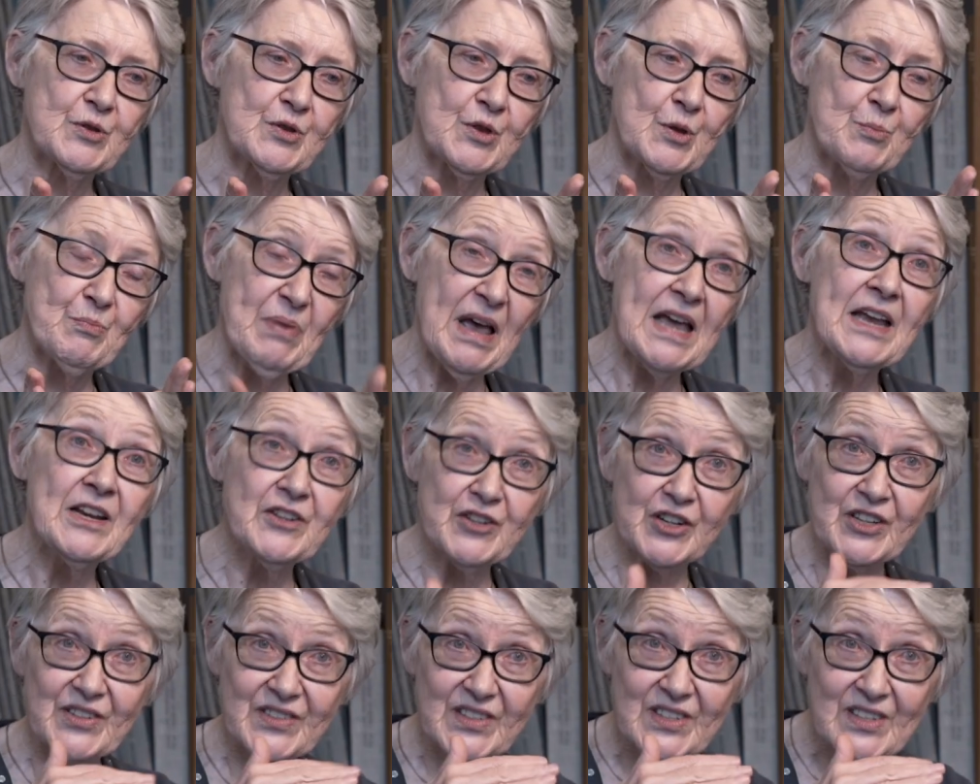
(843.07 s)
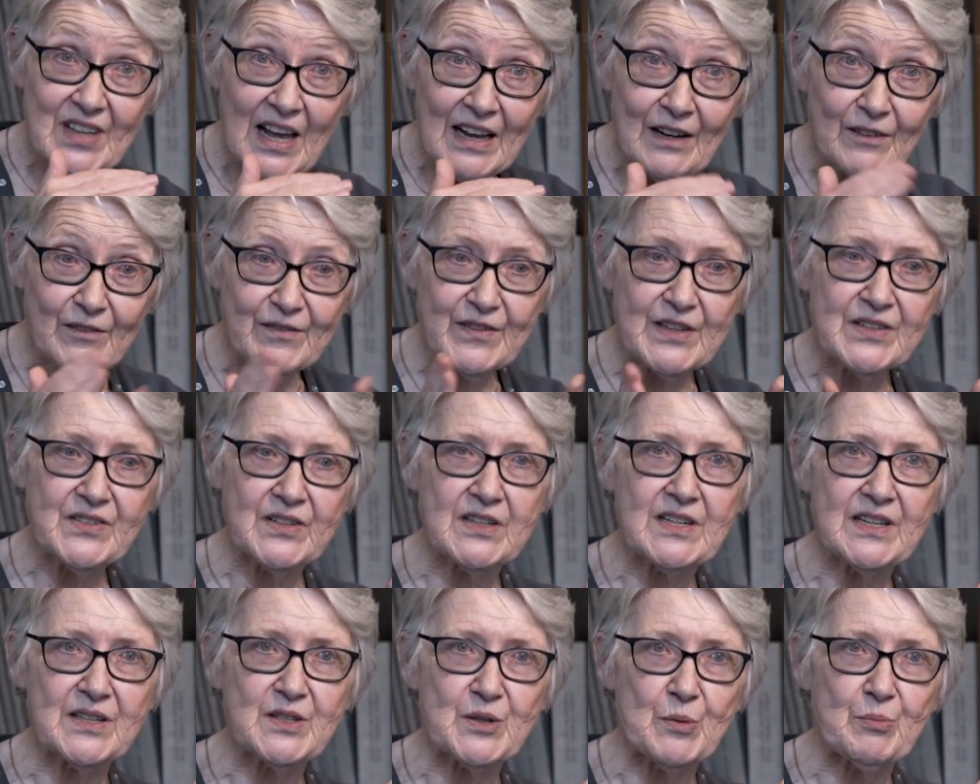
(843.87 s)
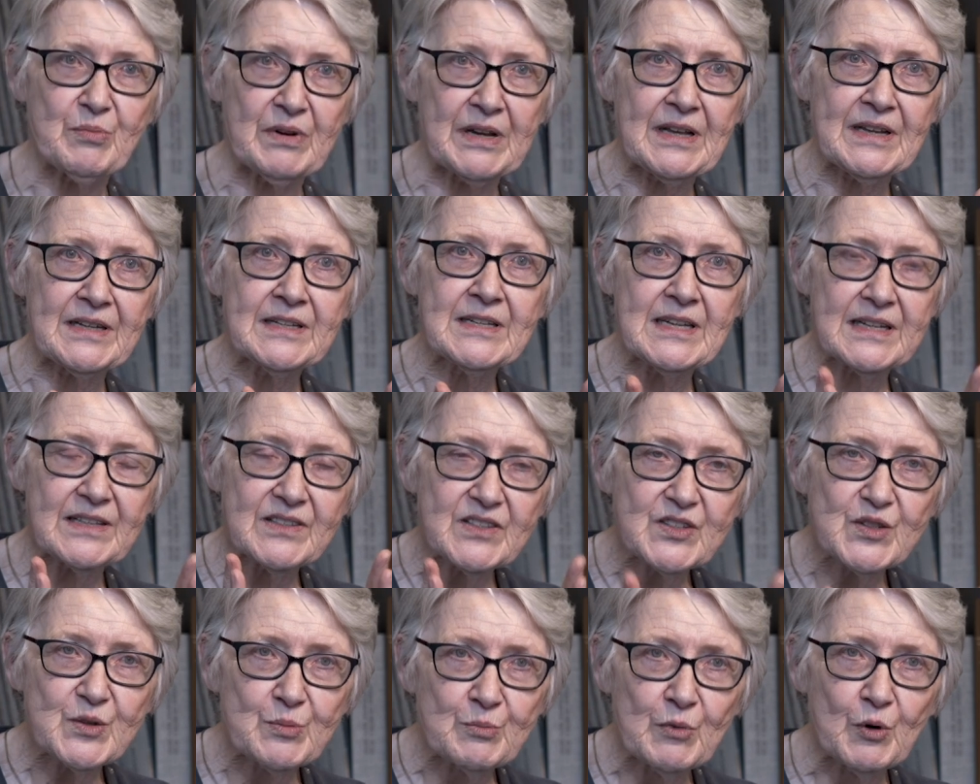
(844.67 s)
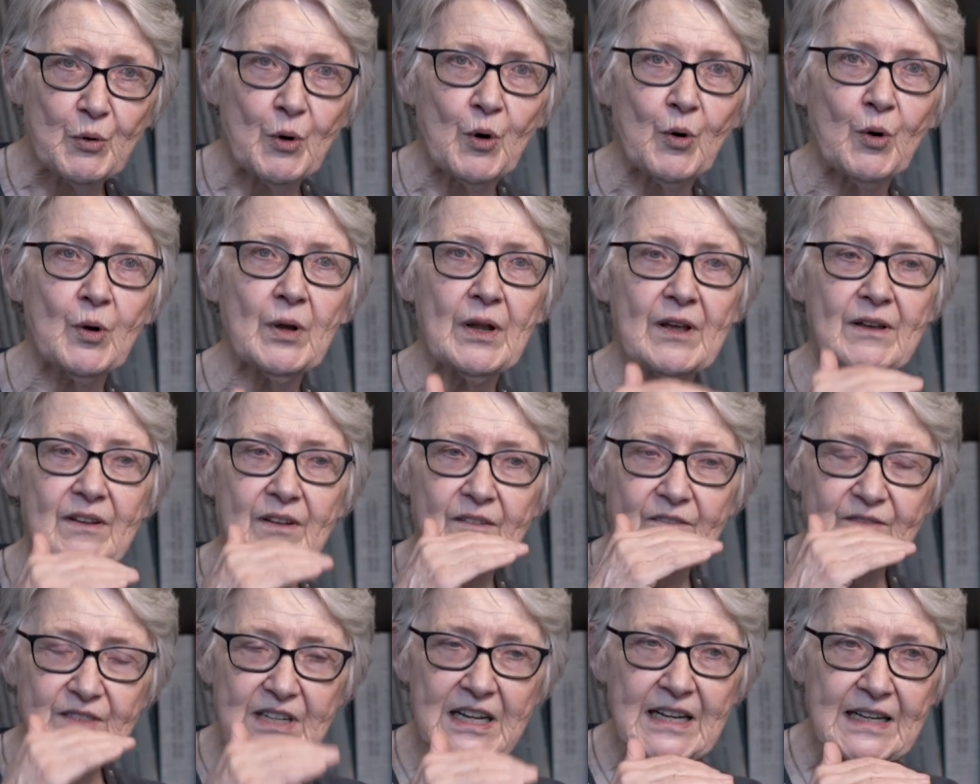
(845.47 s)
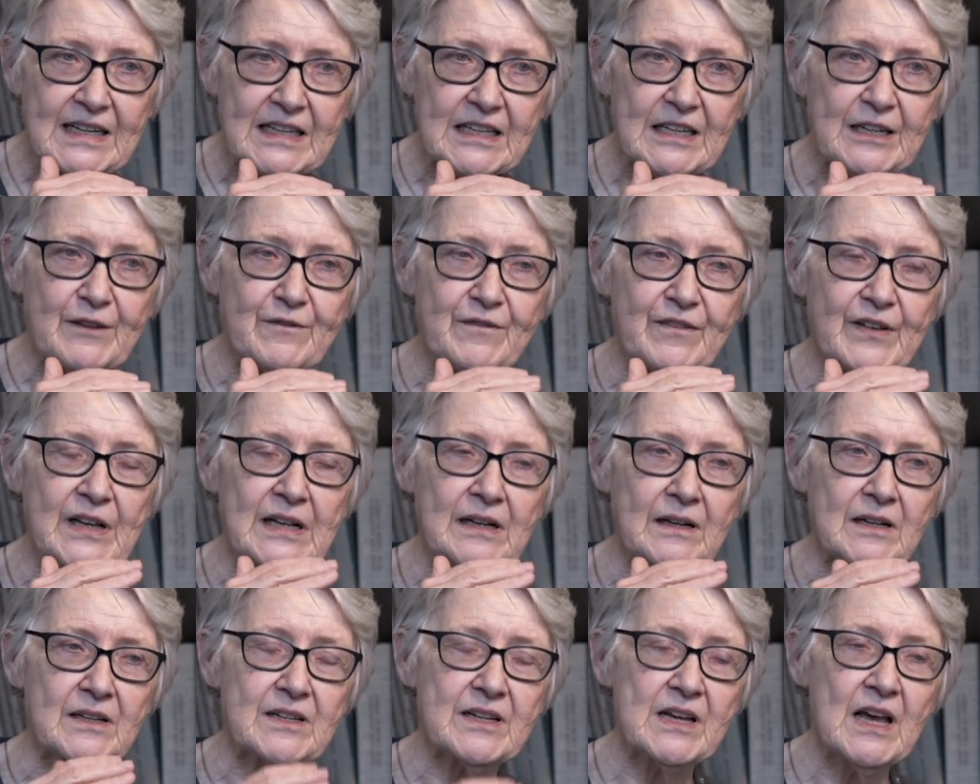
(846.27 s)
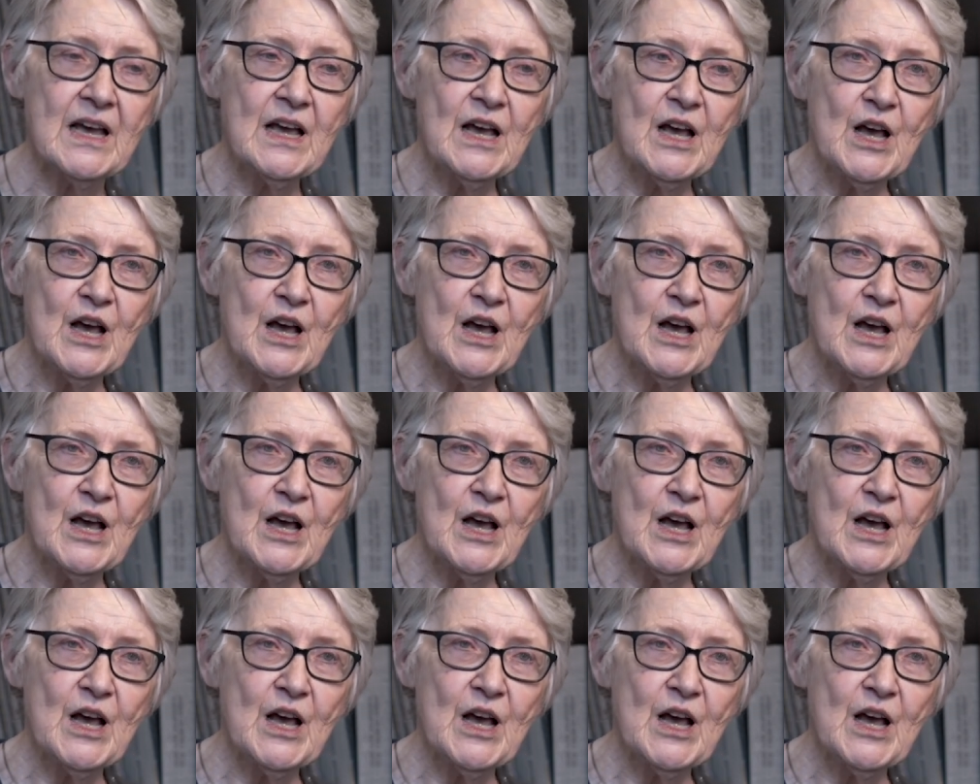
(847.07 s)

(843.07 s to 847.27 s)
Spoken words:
The page itself is disciplined, it's small, tightly filled,